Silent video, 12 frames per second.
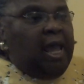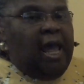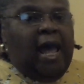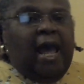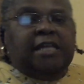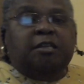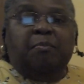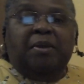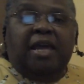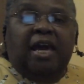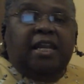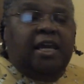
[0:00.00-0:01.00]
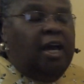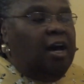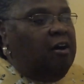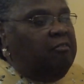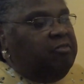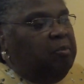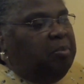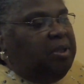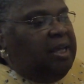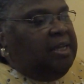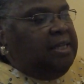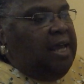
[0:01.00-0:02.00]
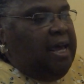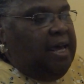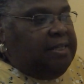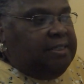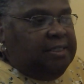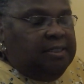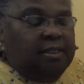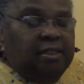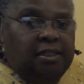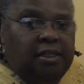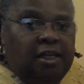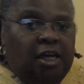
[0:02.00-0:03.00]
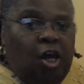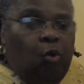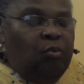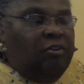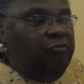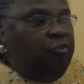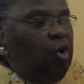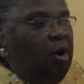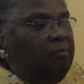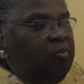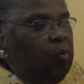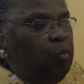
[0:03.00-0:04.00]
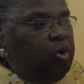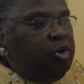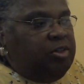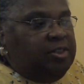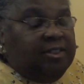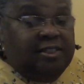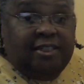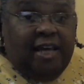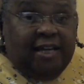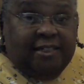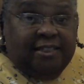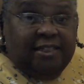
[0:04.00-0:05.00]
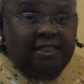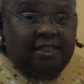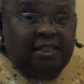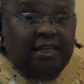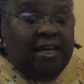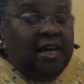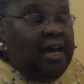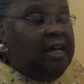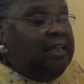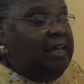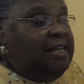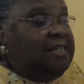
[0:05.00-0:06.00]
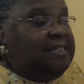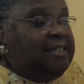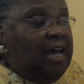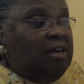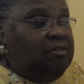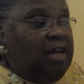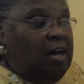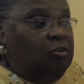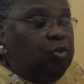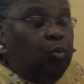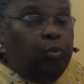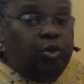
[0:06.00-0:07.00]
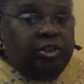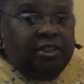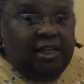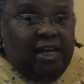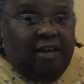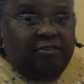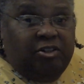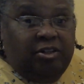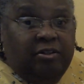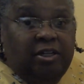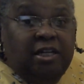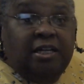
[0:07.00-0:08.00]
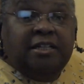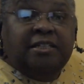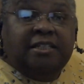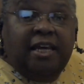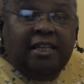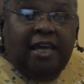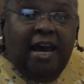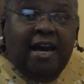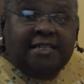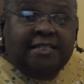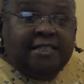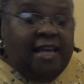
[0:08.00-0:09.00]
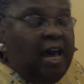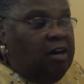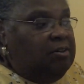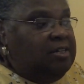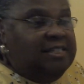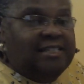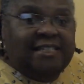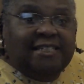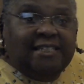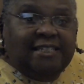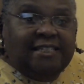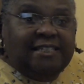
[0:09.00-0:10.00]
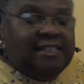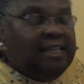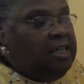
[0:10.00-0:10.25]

at the beginning of the blend et, we form the word set. Let us sound out the word together. Say the S sound, s.